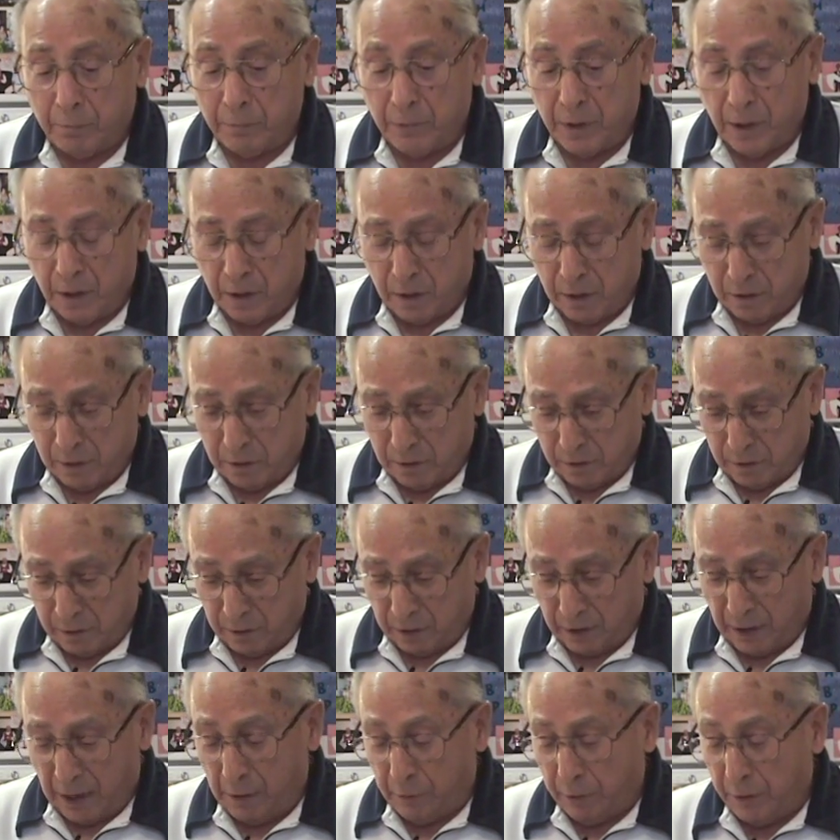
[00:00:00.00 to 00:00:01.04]

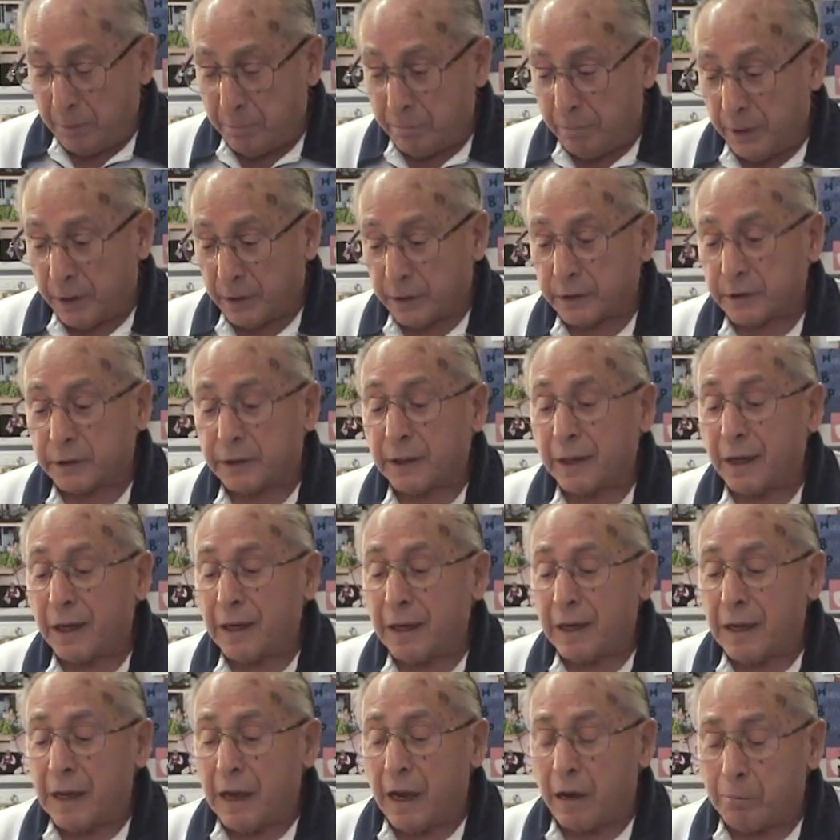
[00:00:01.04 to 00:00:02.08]
Larry Bennett,
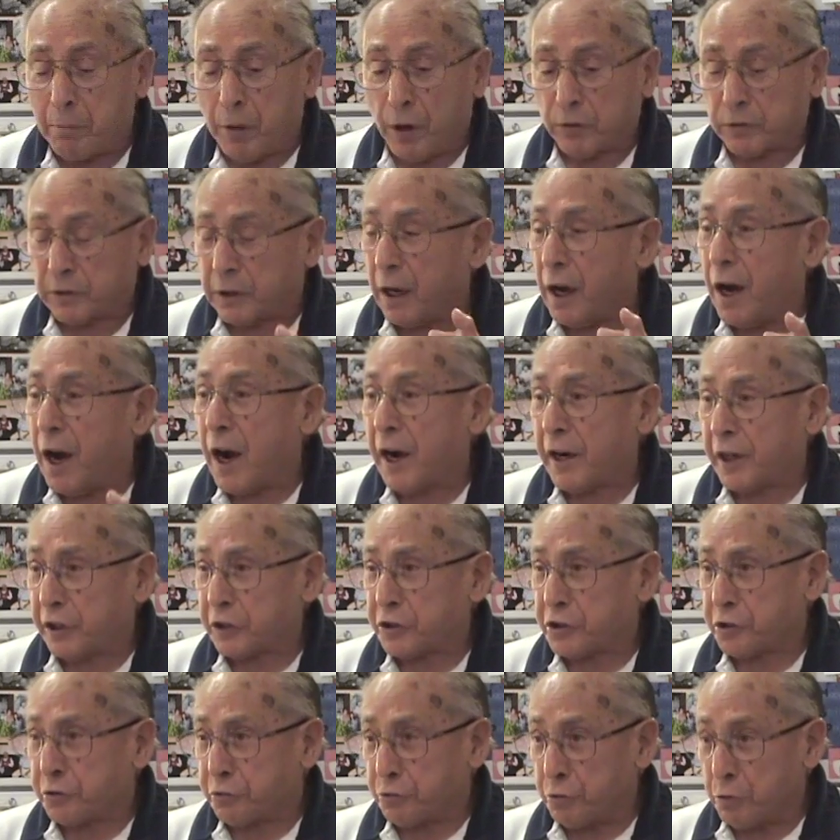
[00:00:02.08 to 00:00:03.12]
about the
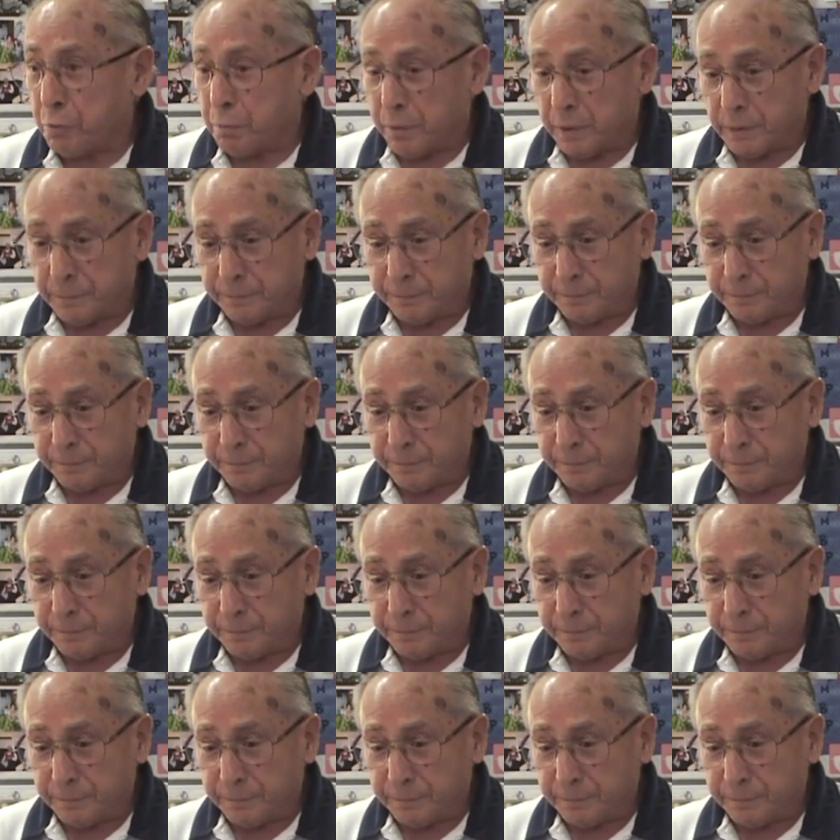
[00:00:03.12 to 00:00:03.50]
Hawkins group.